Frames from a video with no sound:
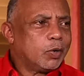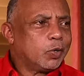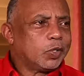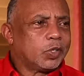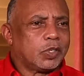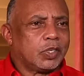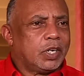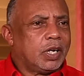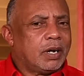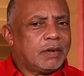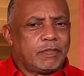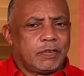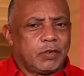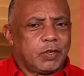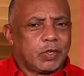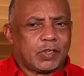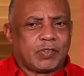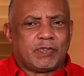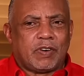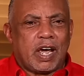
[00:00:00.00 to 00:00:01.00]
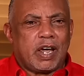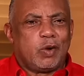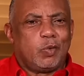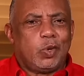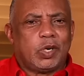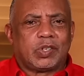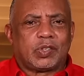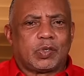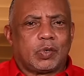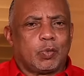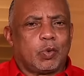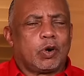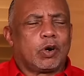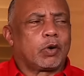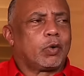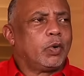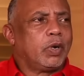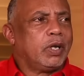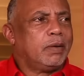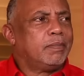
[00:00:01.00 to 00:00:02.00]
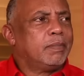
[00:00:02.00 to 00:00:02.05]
So you have to just find ways to work with